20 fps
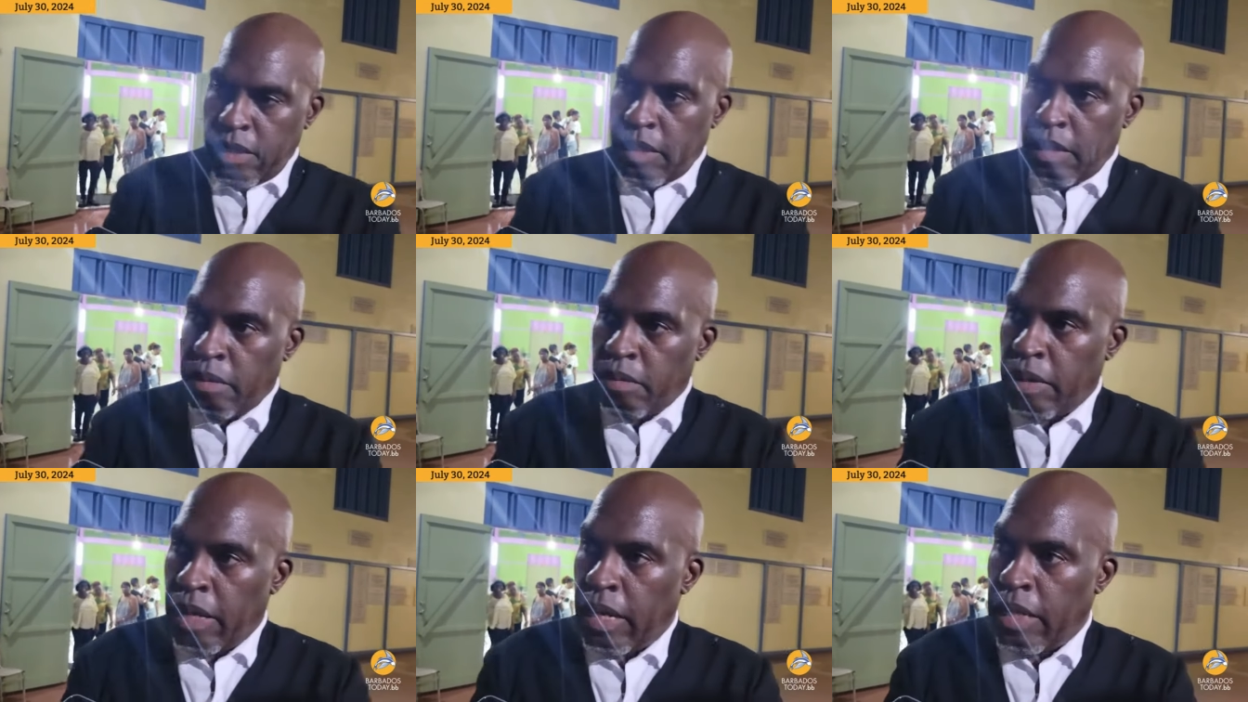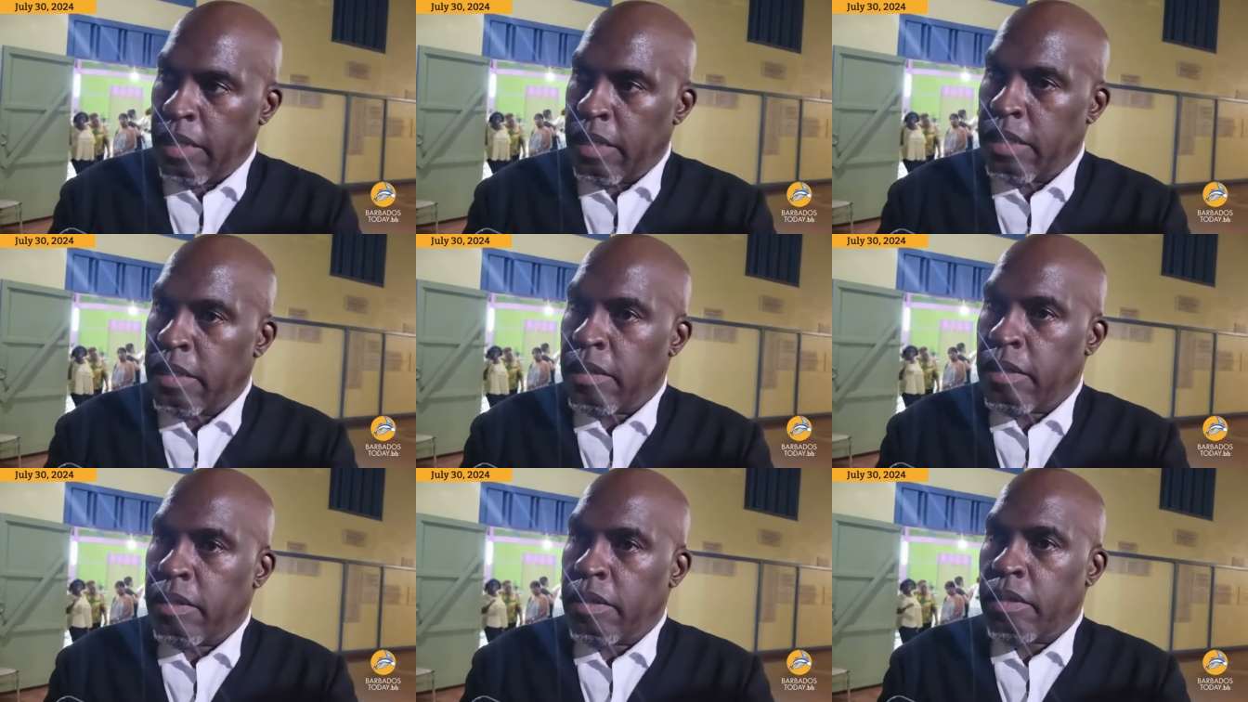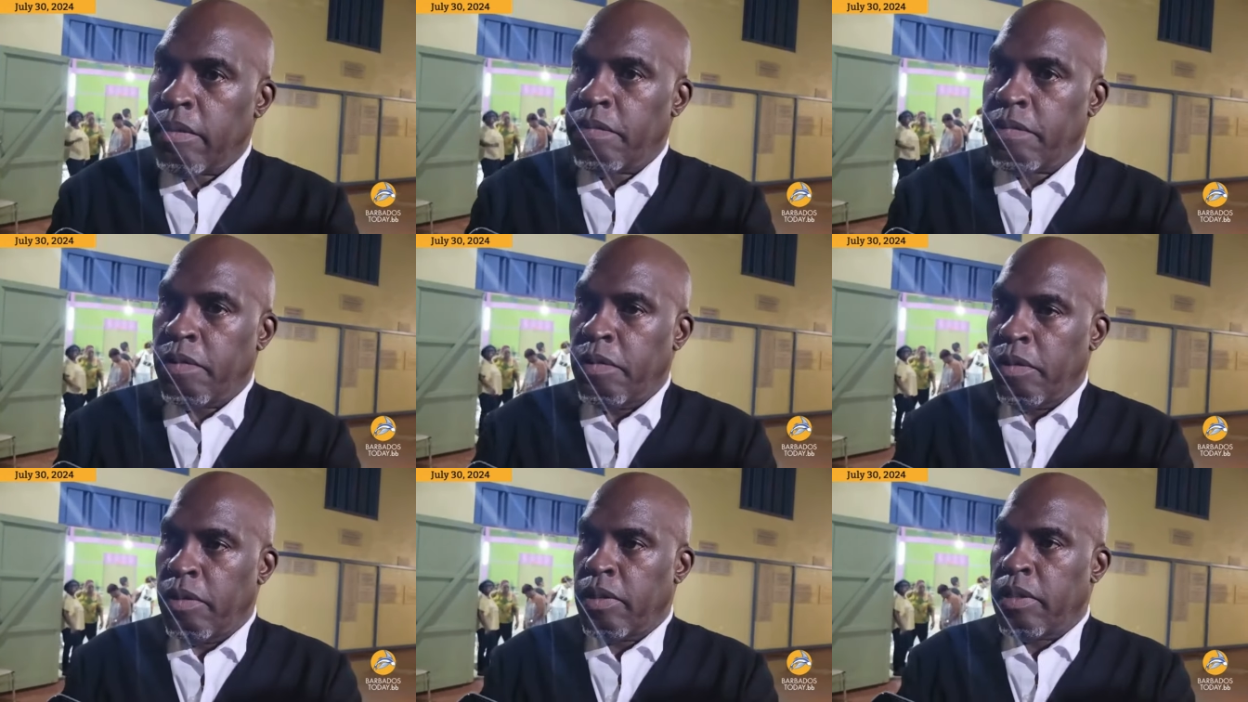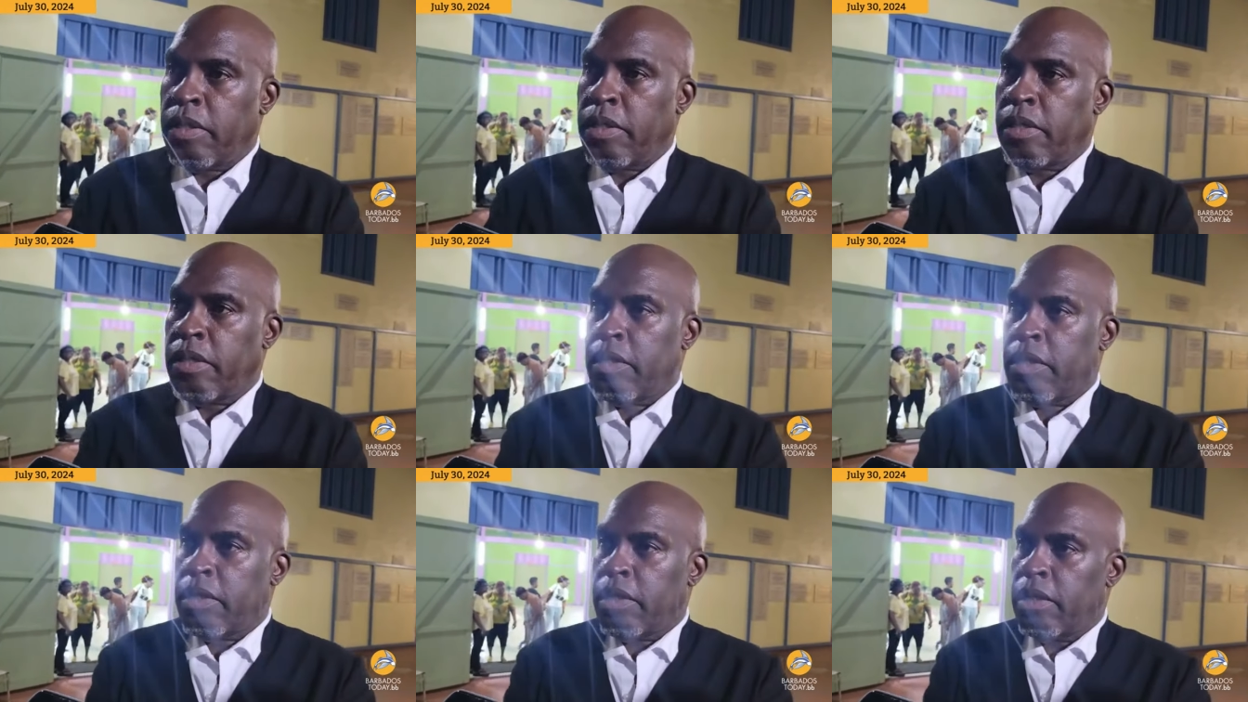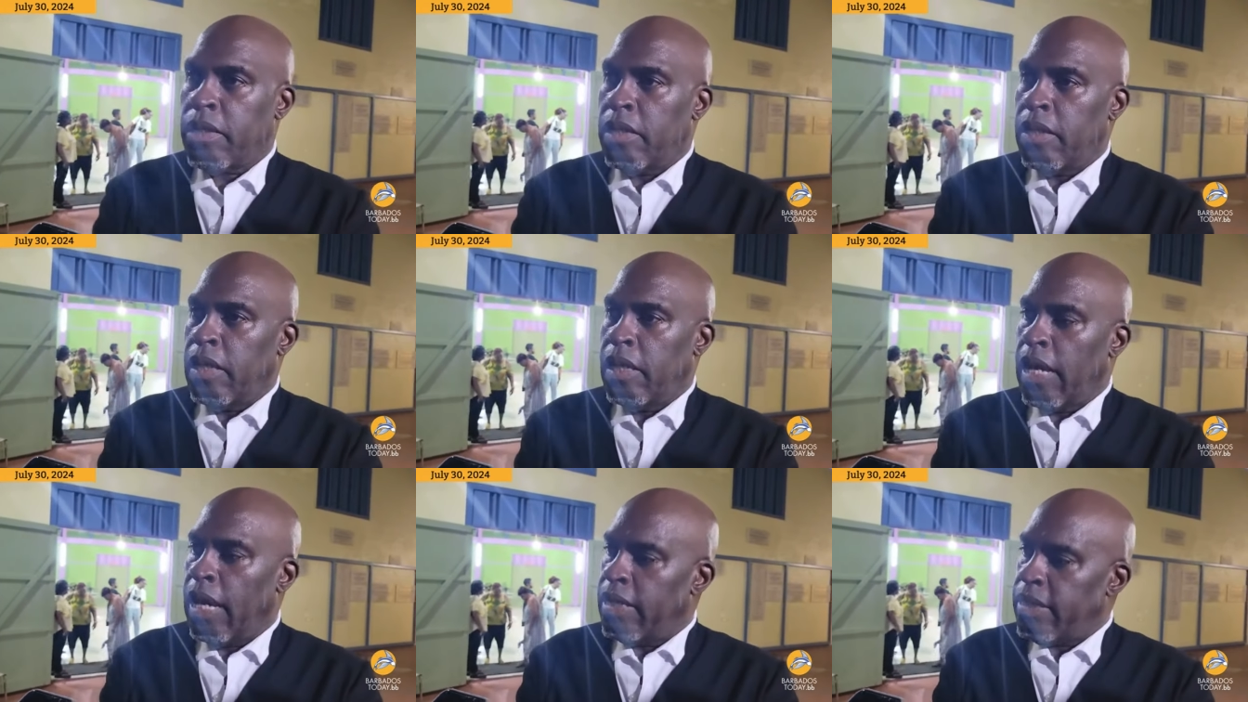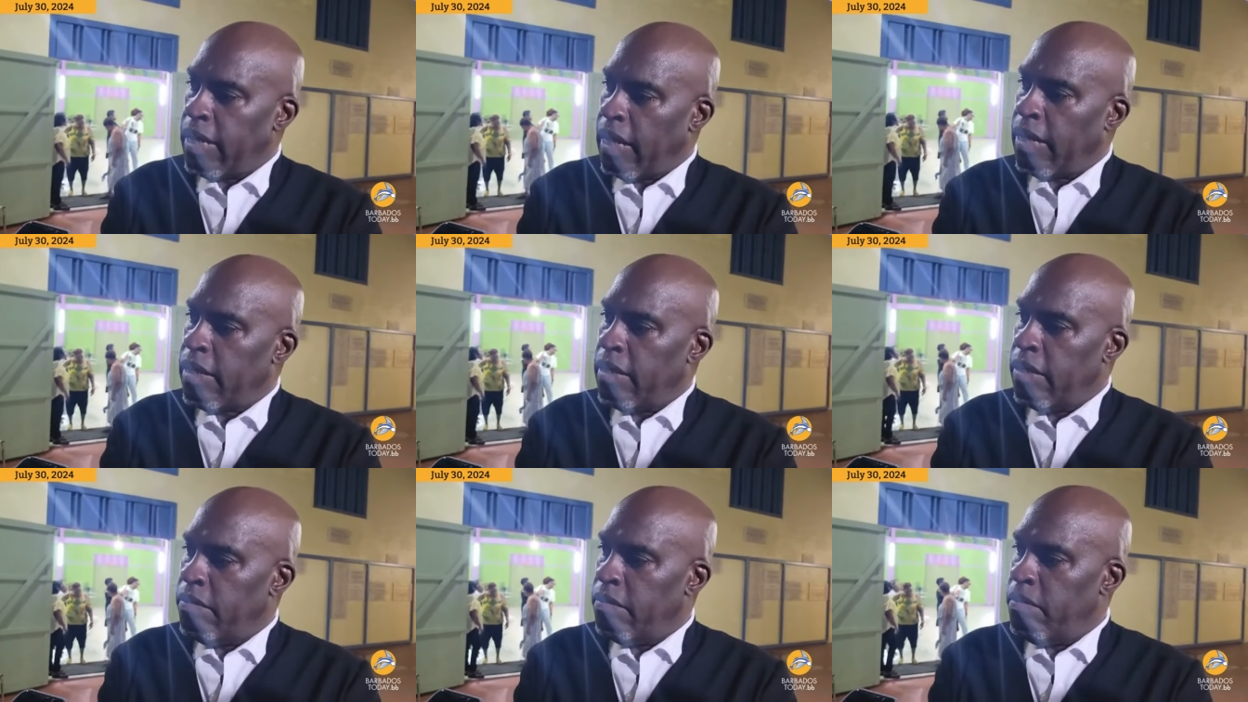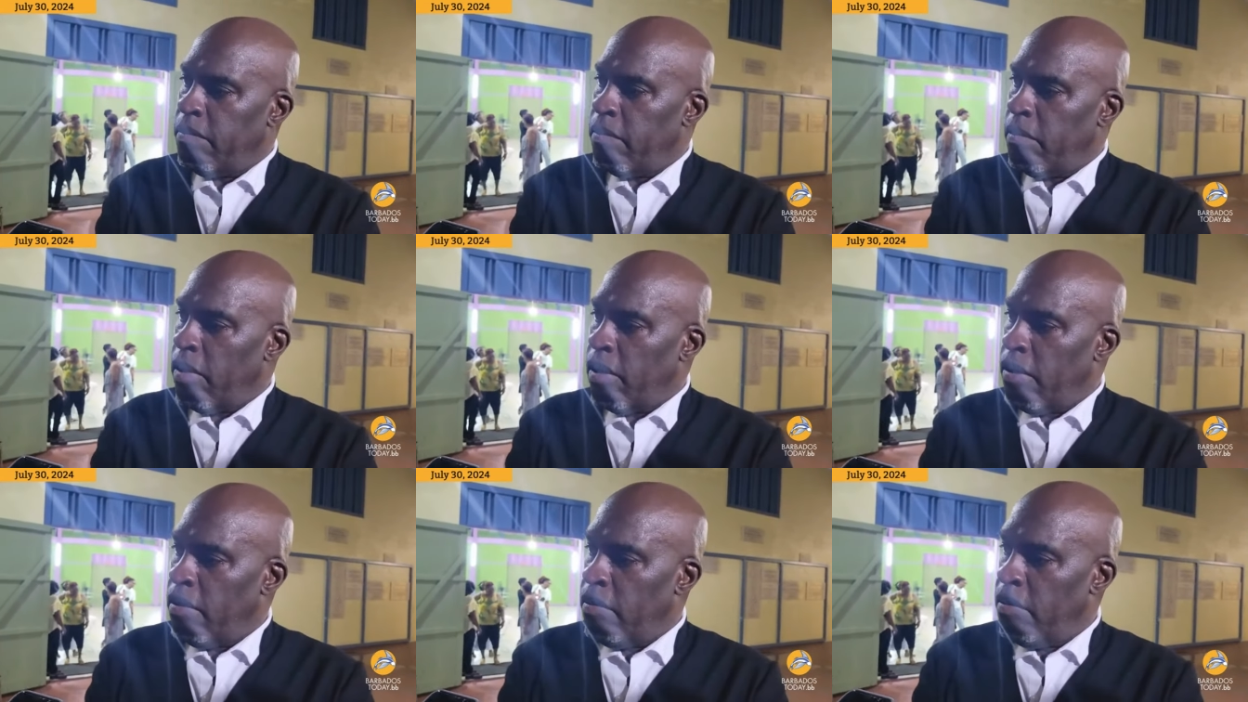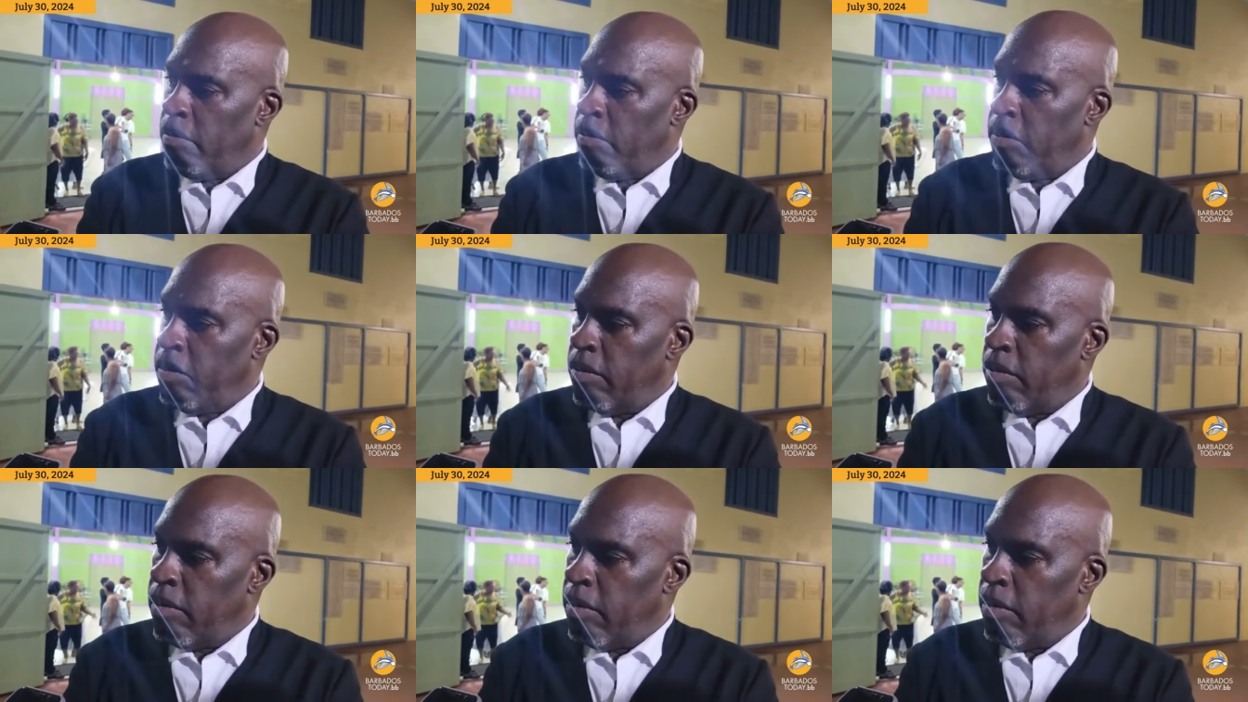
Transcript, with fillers: well, of course, the executive um,